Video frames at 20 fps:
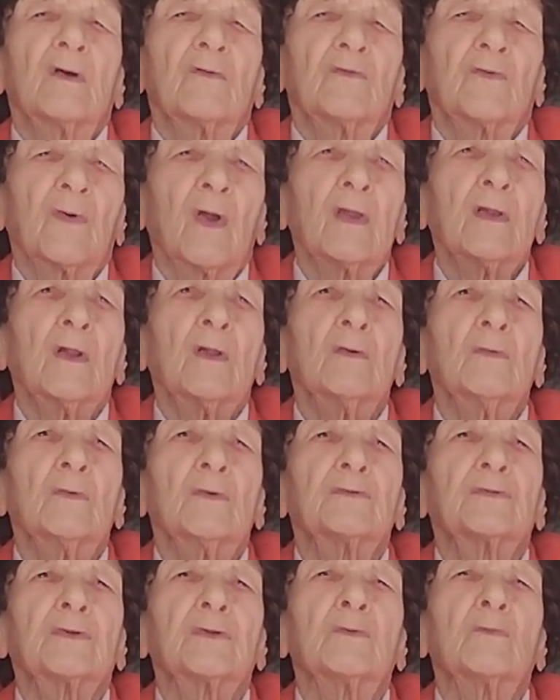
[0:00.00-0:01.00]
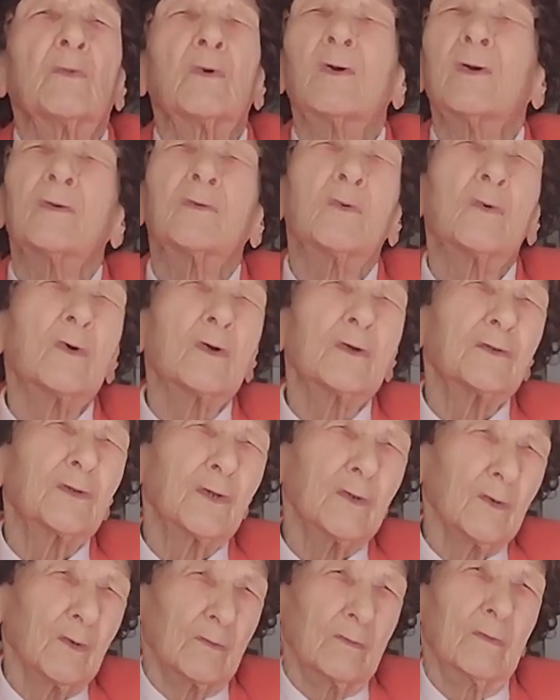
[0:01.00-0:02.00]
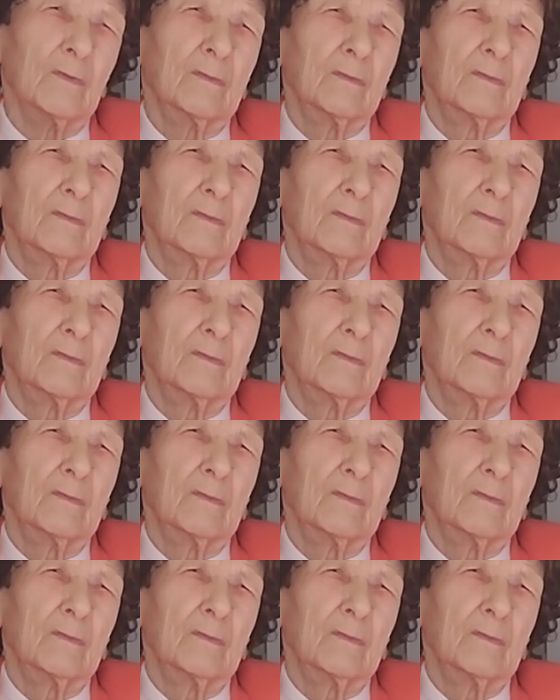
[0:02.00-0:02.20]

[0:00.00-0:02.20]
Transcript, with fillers: Franklin was in World War II.